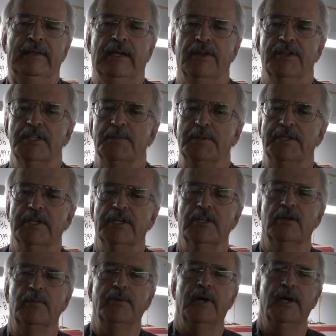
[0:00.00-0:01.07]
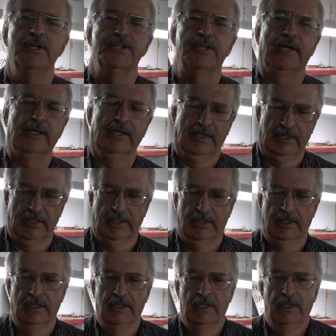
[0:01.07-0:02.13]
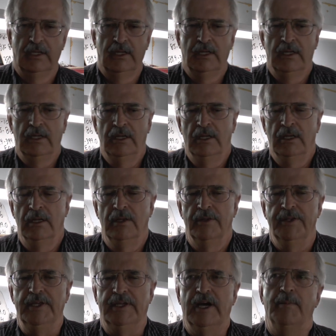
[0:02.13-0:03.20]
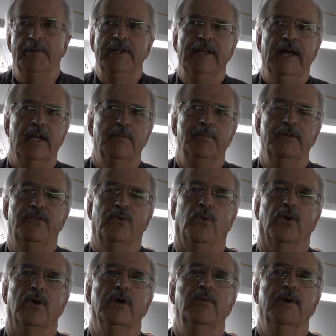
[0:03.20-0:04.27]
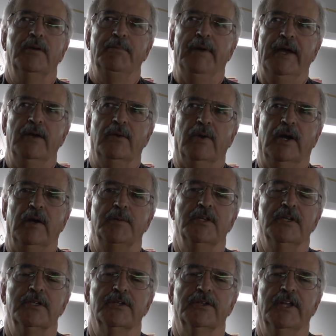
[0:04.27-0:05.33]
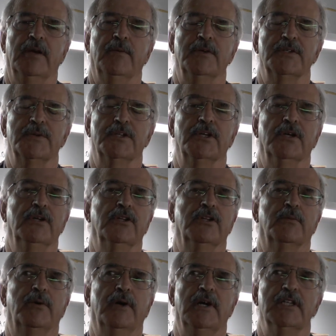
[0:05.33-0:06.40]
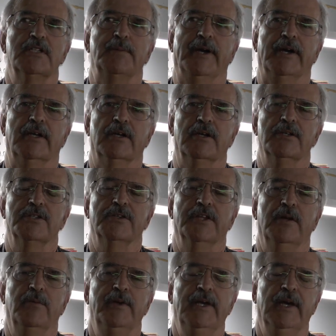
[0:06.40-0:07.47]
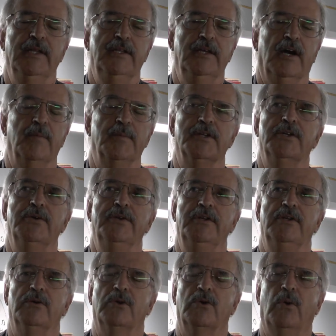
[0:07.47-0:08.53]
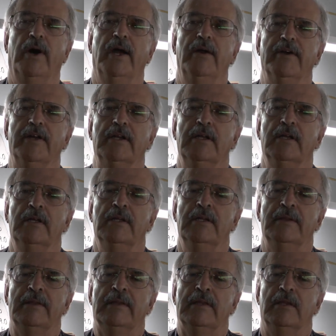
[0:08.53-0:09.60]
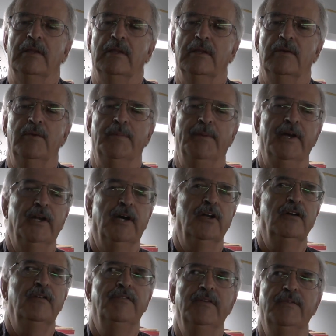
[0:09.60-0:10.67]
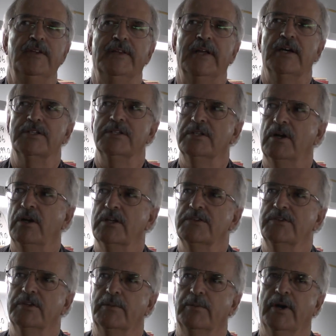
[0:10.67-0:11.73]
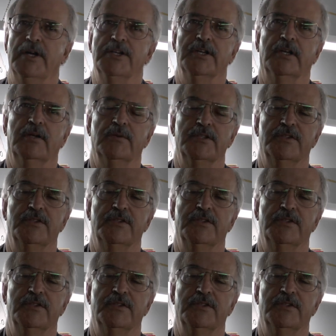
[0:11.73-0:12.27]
Now this particular project, the company that had it before went bankrupt, so then it was returned to the prospector, so then we had the opportunity to acquire it. We paid $150,000 for the project.